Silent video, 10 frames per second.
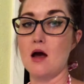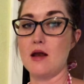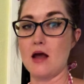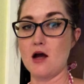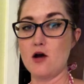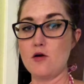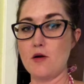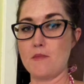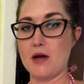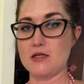Now
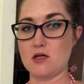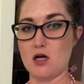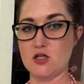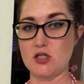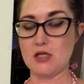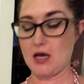my decoction